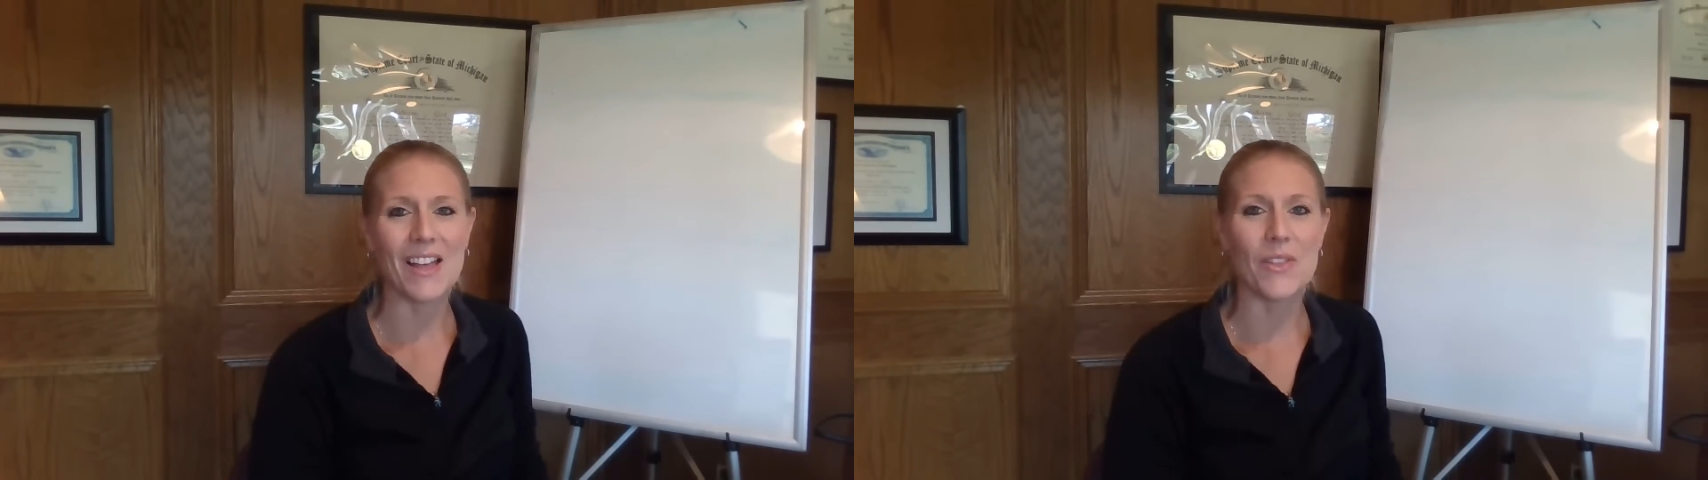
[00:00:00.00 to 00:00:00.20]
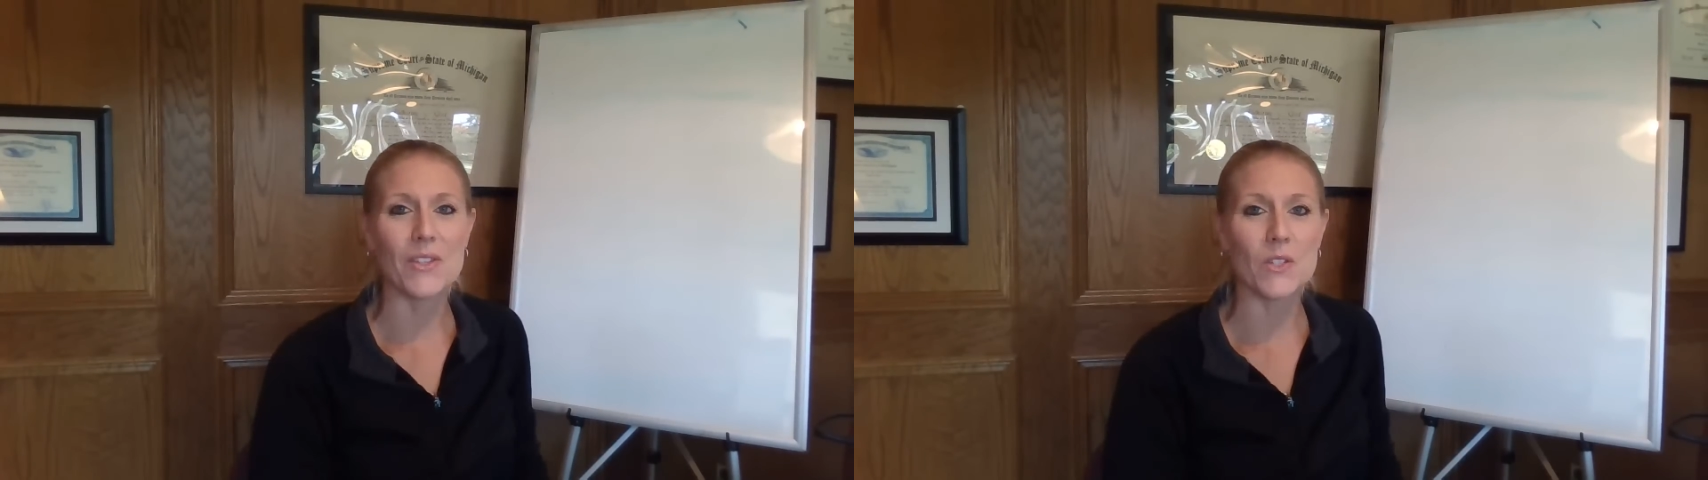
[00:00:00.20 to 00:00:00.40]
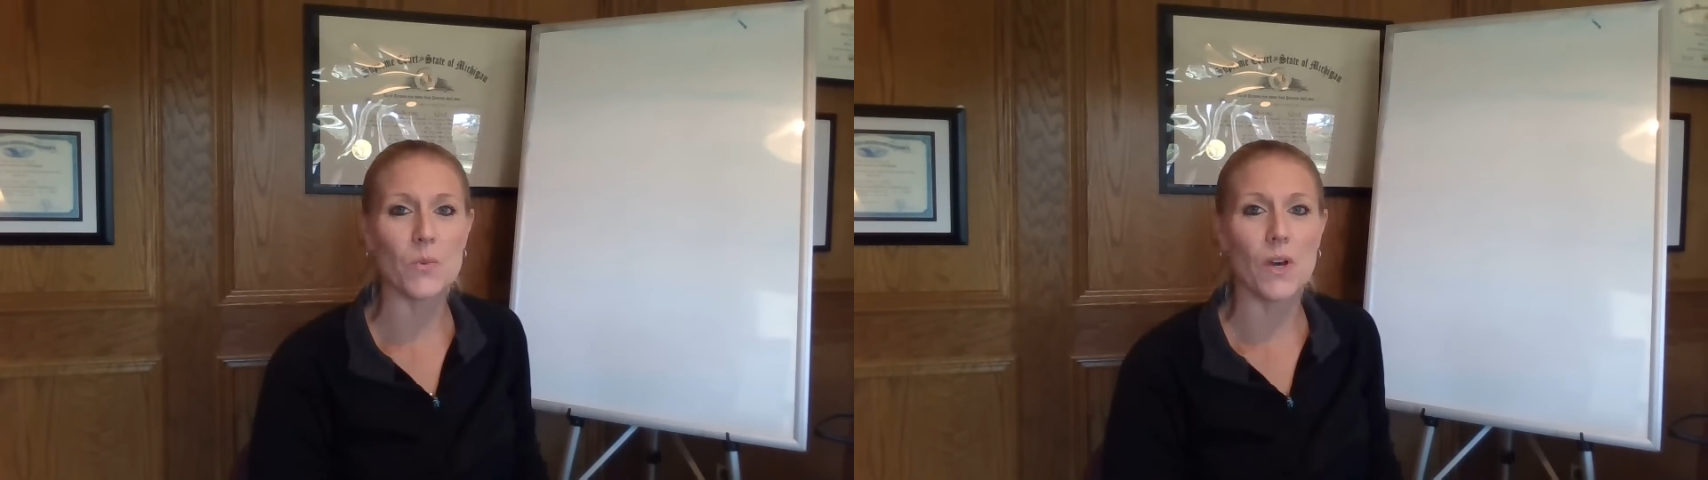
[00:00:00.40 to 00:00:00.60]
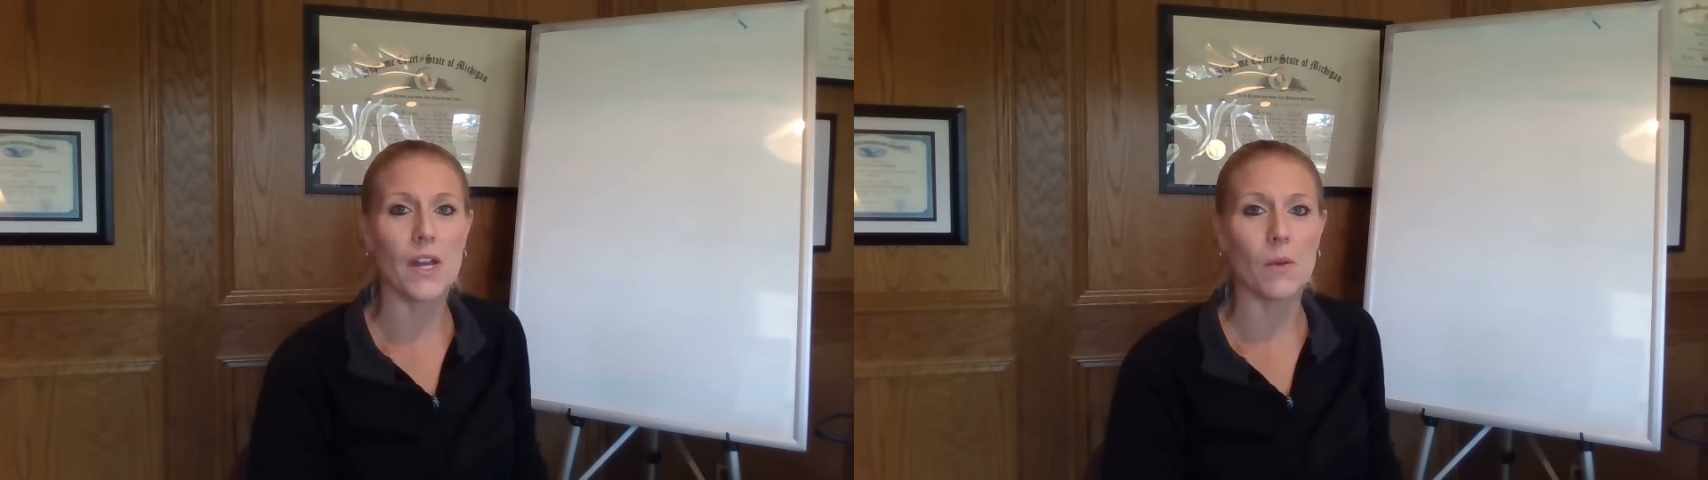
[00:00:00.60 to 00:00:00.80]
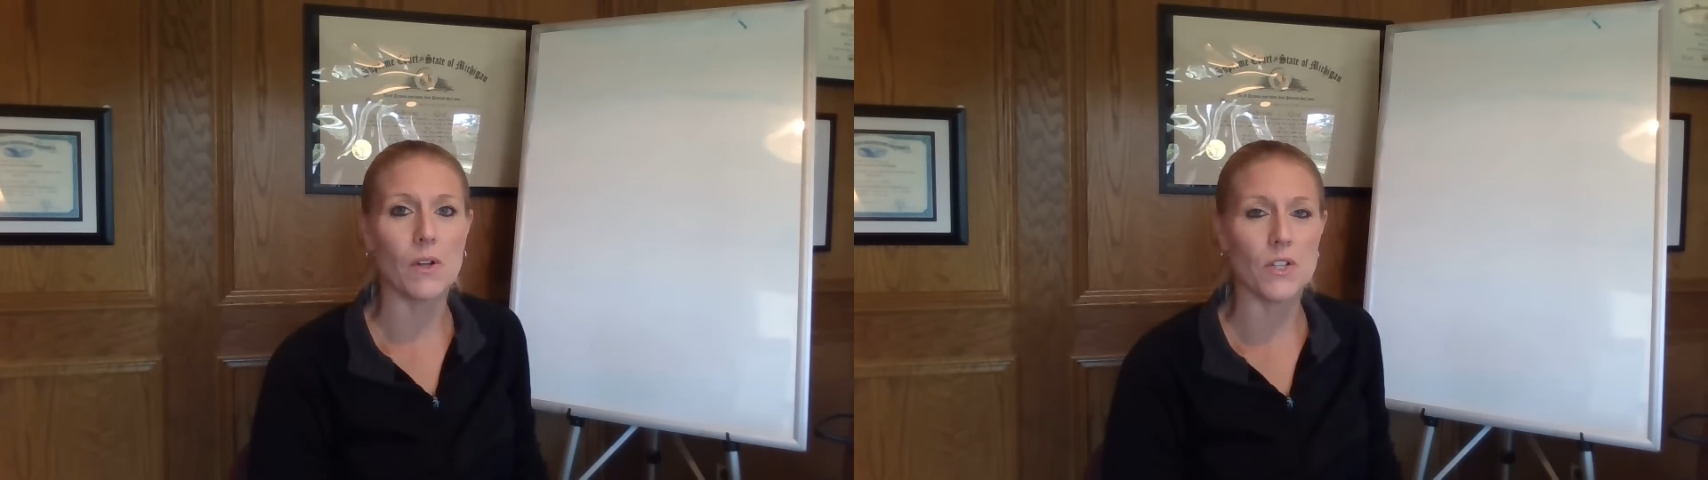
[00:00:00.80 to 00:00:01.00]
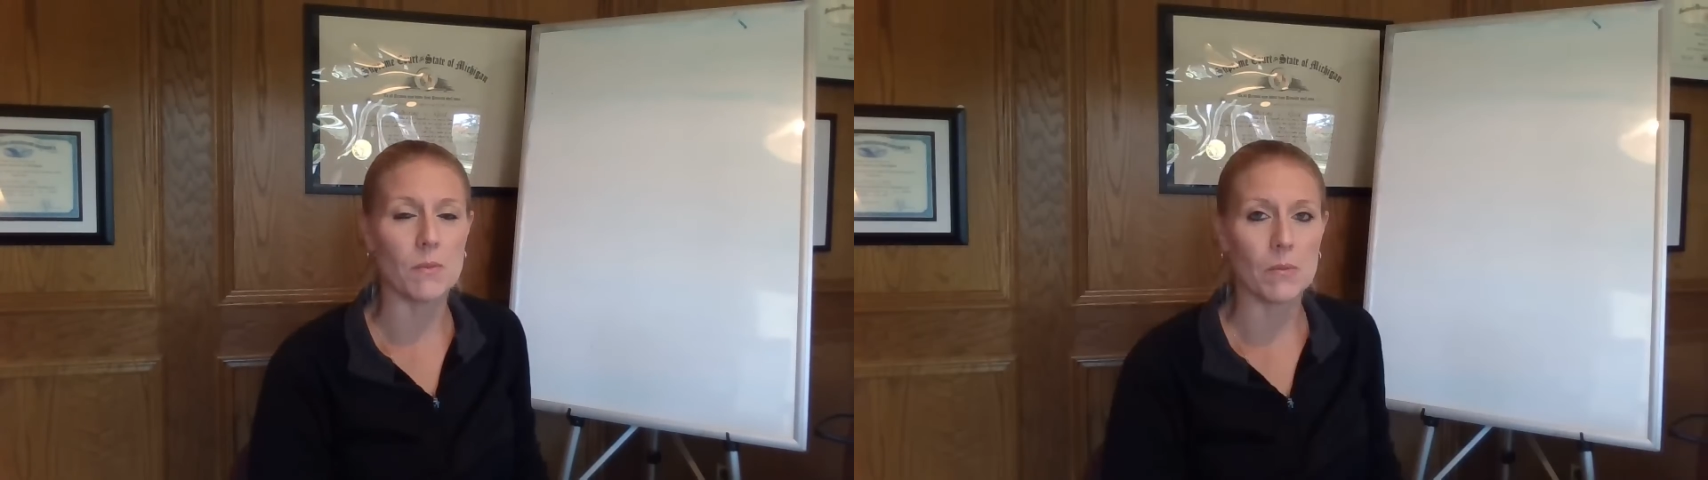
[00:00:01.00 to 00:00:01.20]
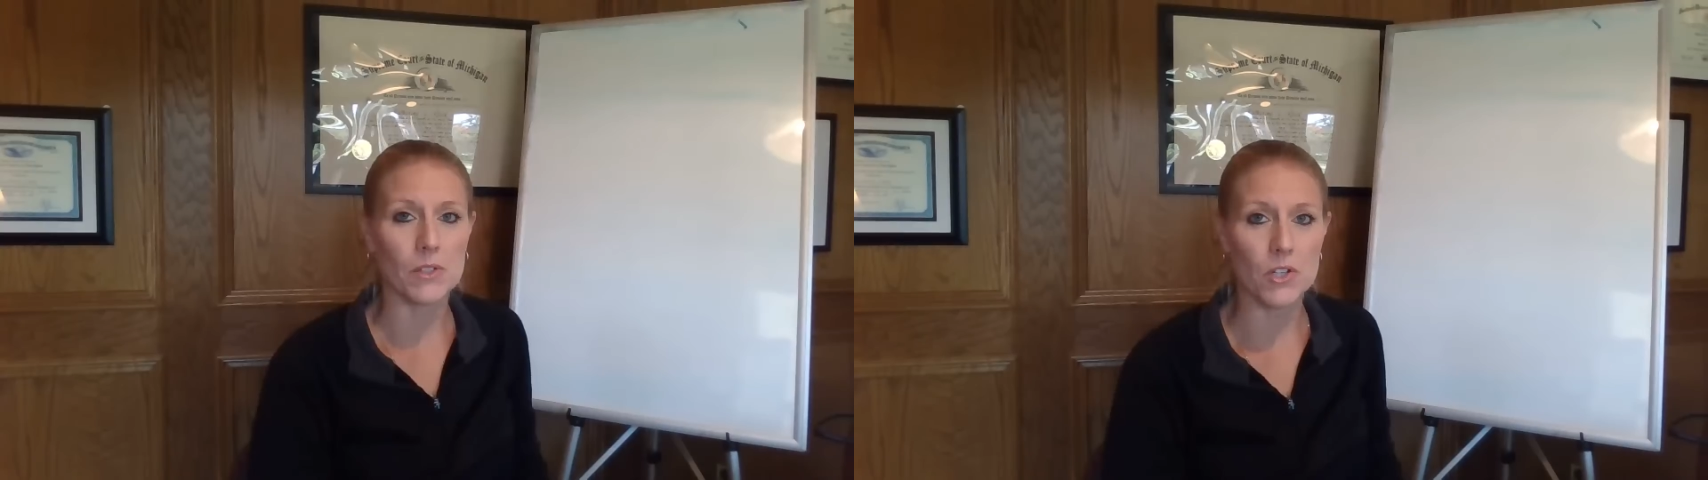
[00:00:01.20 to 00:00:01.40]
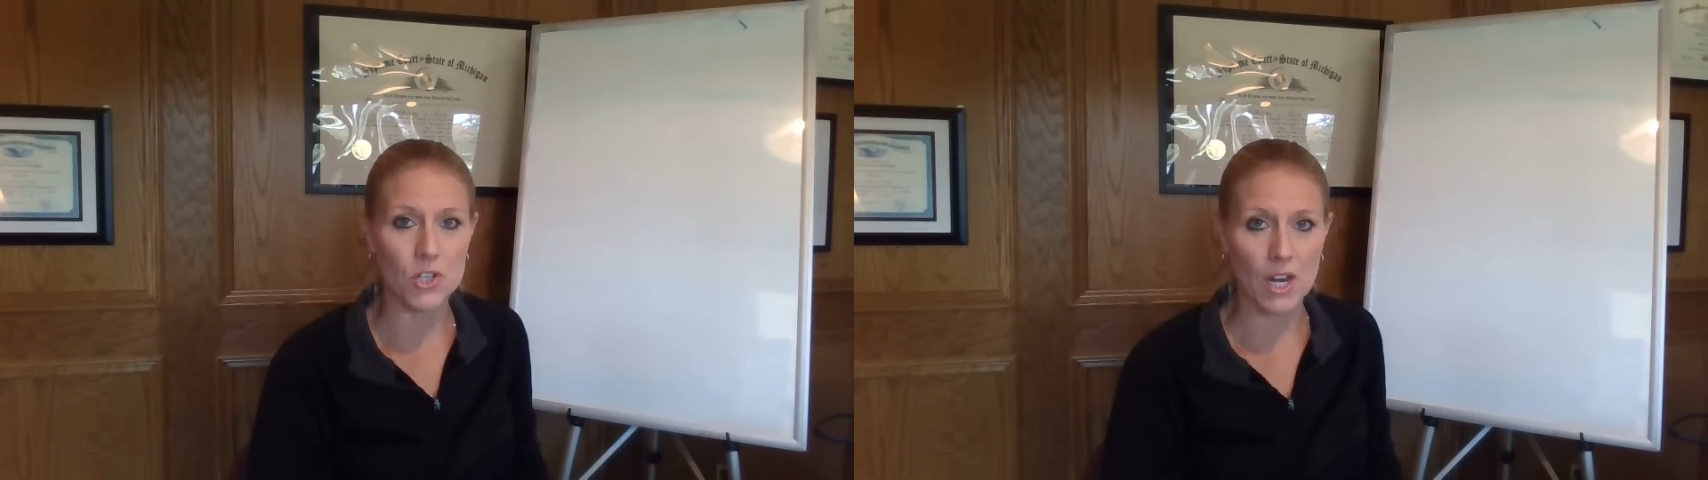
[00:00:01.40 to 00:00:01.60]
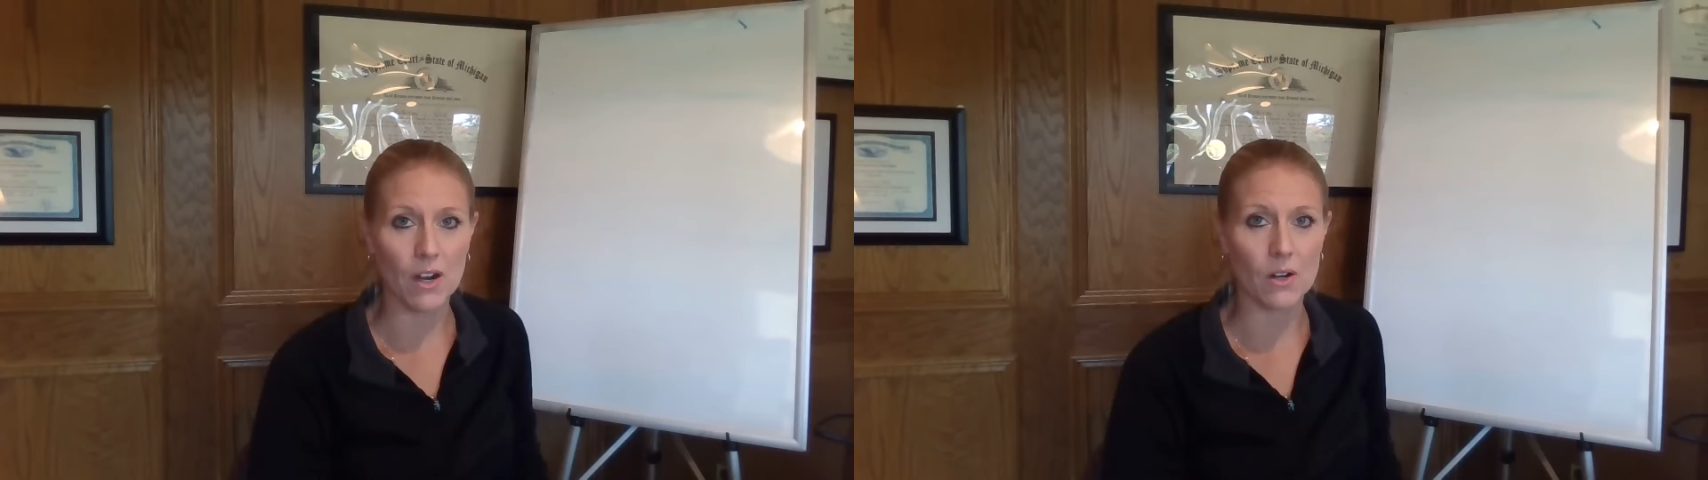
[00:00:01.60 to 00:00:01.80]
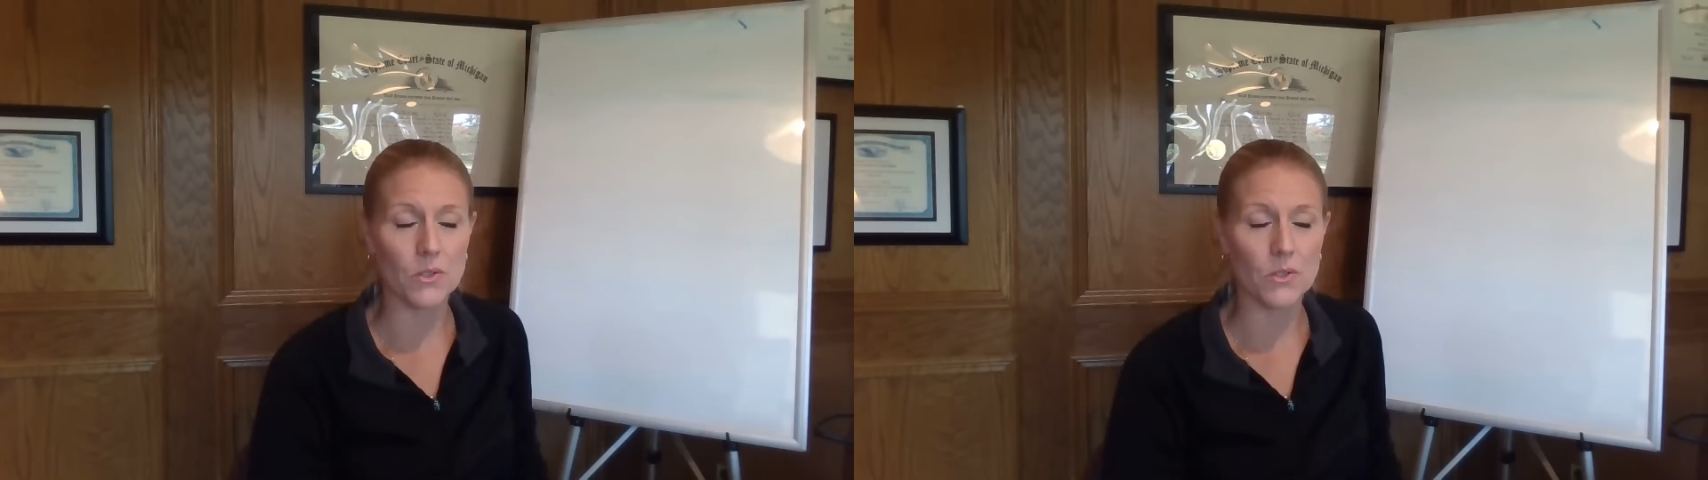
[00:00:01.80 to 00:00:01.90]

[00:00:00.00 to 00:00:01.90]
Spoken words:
This is one I want you to be able to share.